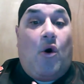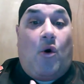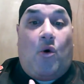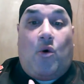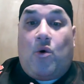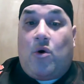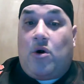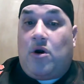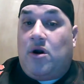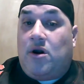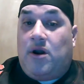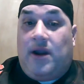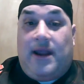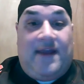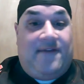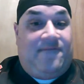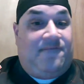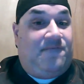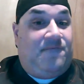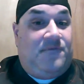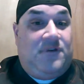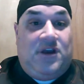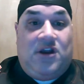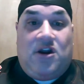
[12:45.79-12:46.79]
or
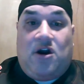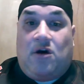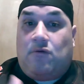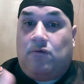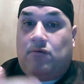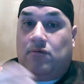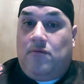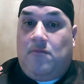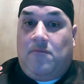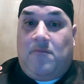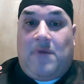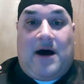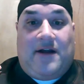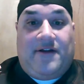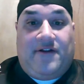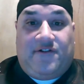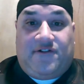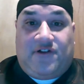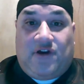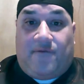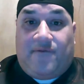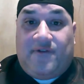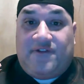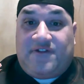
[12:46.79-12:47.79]
if, you know, model
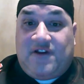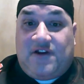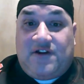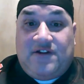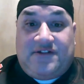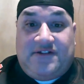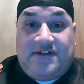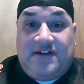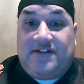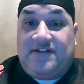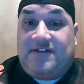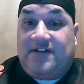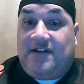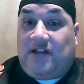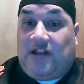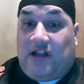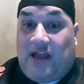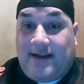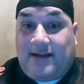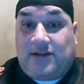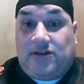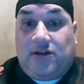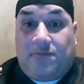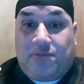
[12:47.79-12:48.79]
yourself as a good citizen
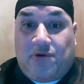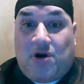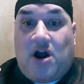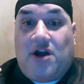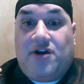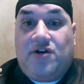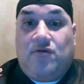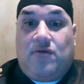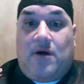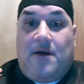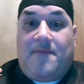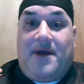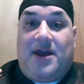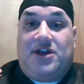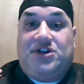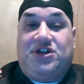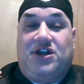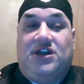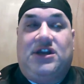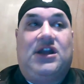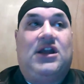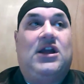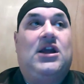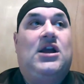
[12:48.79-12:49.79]
like LeBron, who I
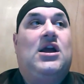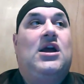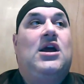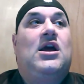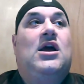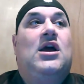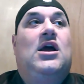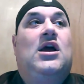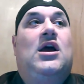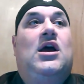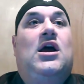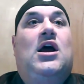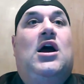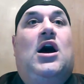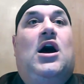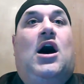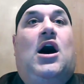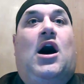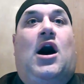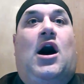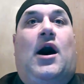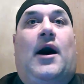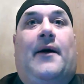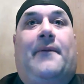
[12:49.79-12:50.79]
mentioned.
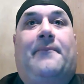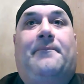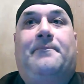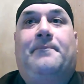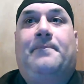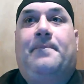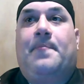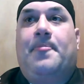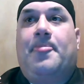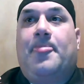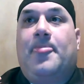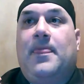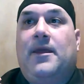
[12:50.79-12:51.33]
They